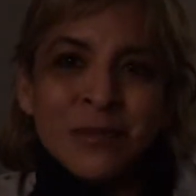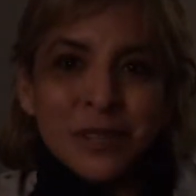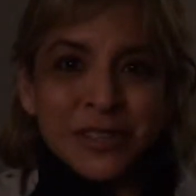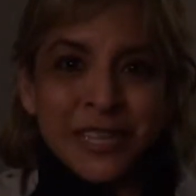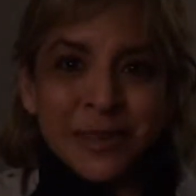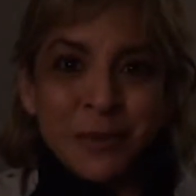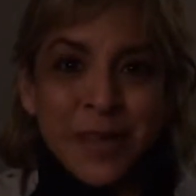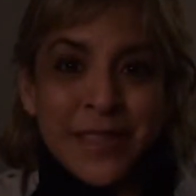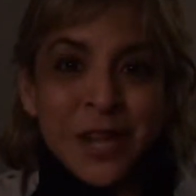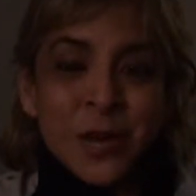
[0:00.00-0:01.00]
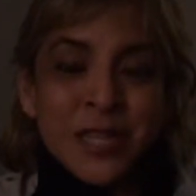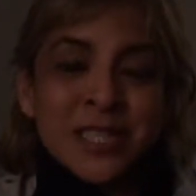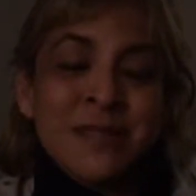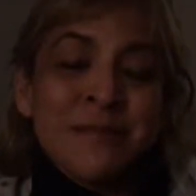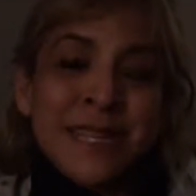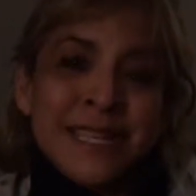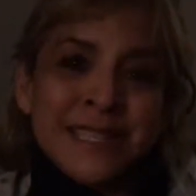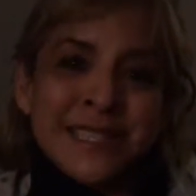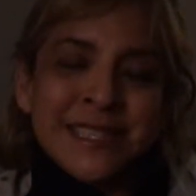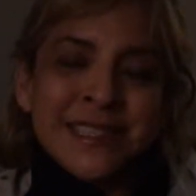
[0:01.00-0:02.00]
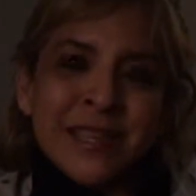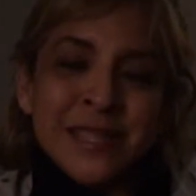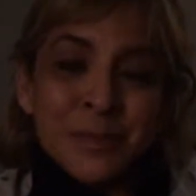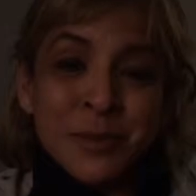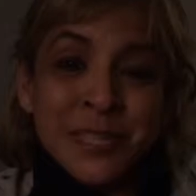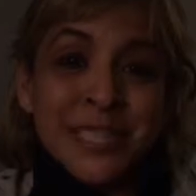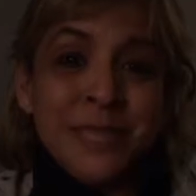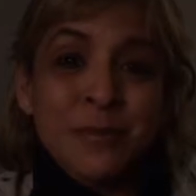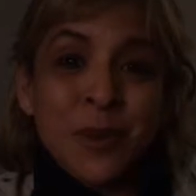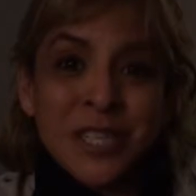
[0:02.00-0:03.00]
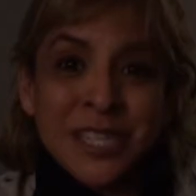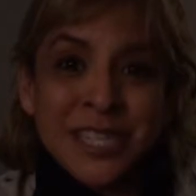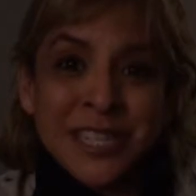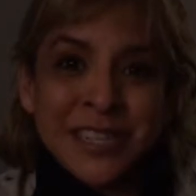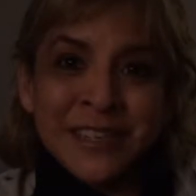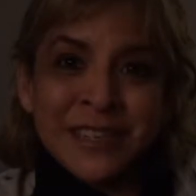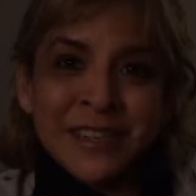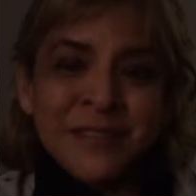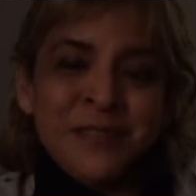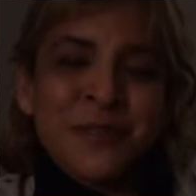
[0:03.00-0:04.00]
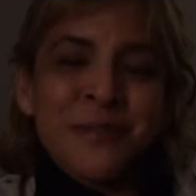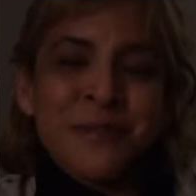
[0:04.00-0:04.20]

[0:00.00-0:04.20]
really what that question means. It's a pretty deep question for